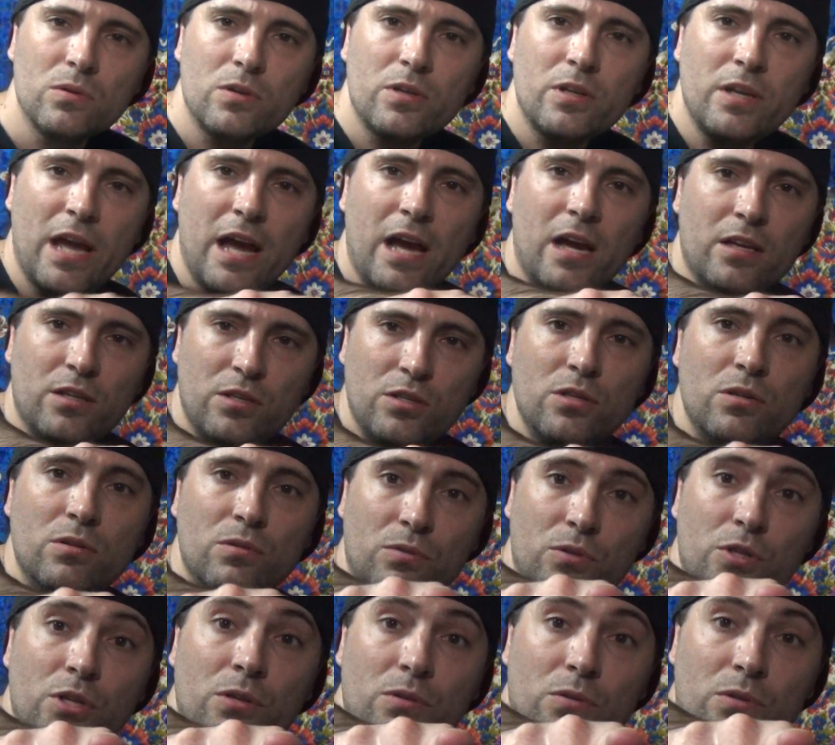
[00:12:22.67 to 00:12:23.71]
Yeah,
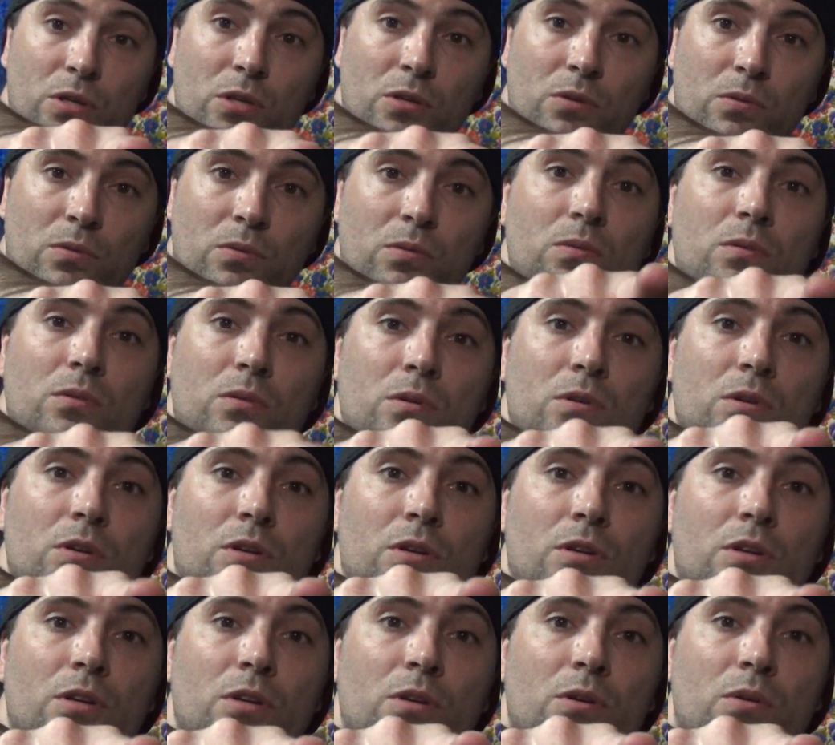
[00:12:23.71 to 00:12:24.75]

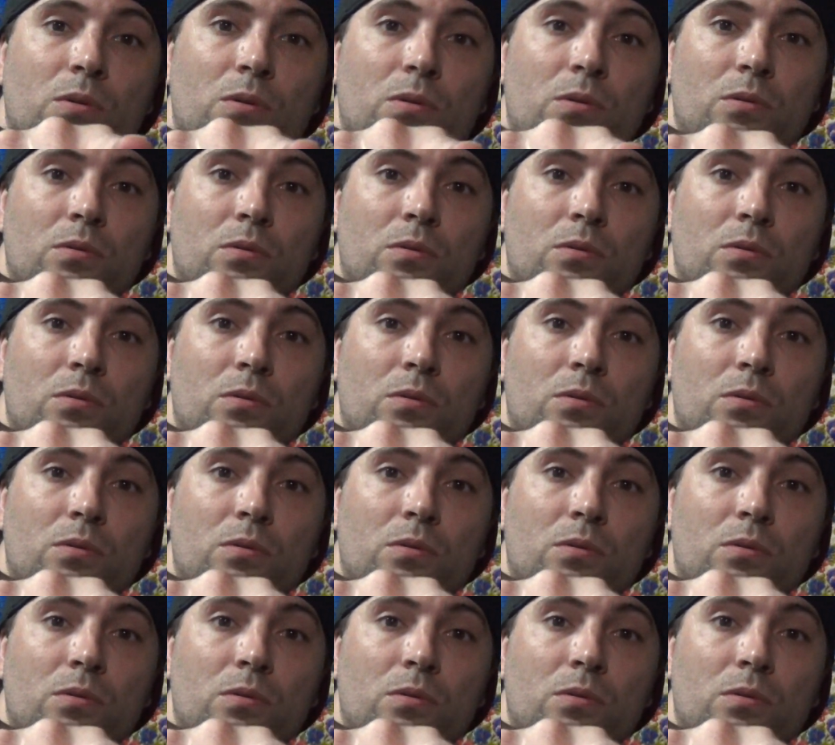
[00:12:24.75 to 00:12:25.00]
you.